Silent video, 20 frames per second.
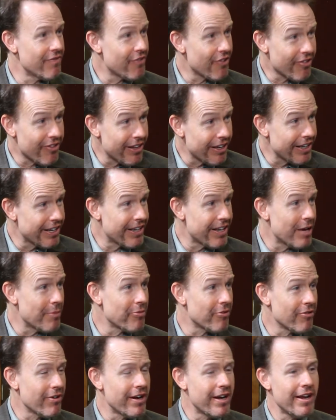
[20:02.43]
facility
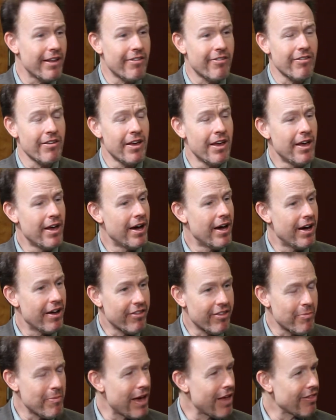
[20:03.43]
upgrades,
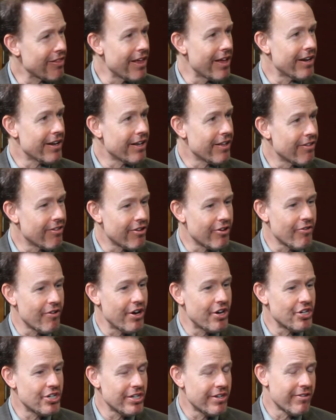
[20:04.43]
some athletic
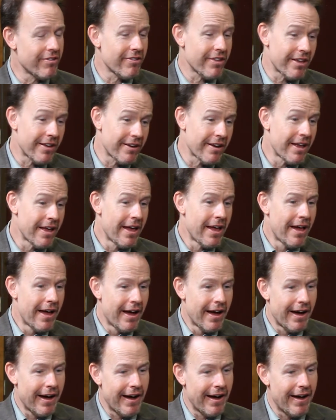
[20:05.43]
considerations, and
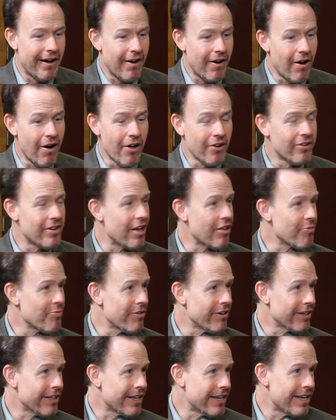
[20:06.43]
all
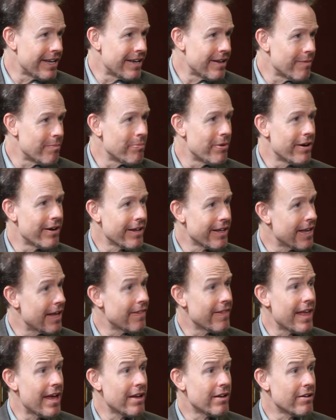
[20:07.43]
desperately needed. But
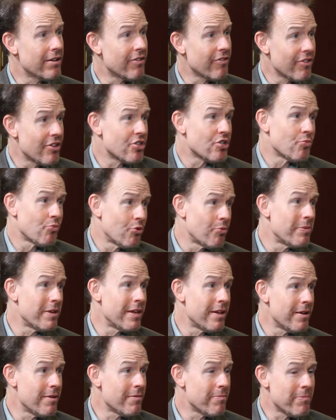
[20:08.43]
again, that decision will
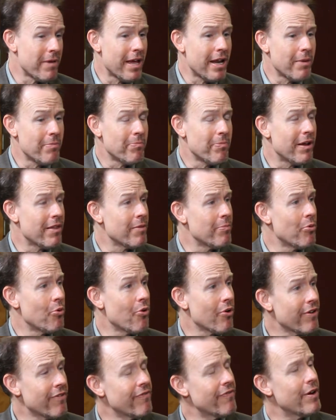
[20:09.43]
be made up by the
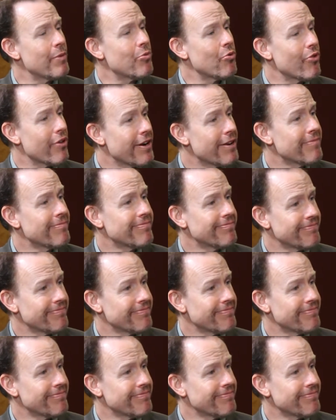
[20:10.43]
board in February.